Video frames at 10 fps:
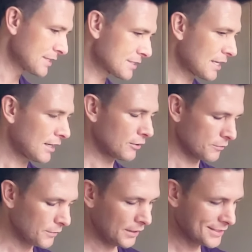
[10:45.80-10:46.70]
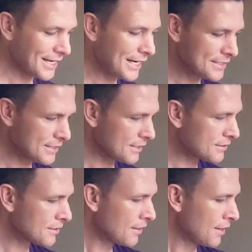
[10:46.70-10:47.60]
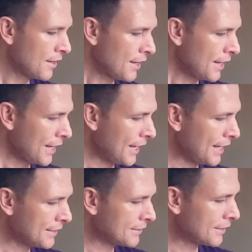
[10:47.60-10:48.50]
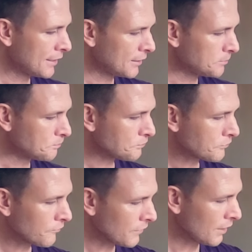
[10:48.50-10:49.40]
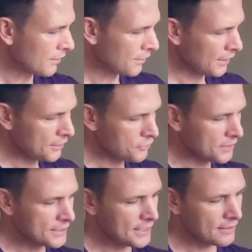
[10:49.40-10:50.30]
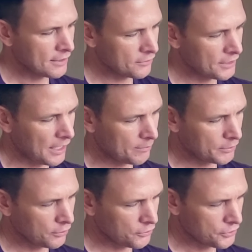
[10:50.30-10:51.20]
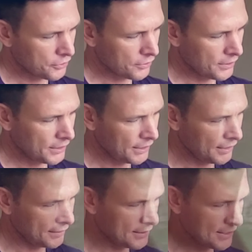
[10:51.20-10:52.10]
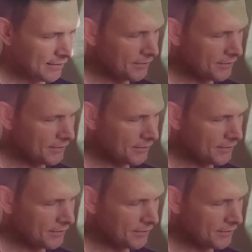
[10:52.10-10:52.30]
and sizes. And as you can see, their top closure, it doesn't have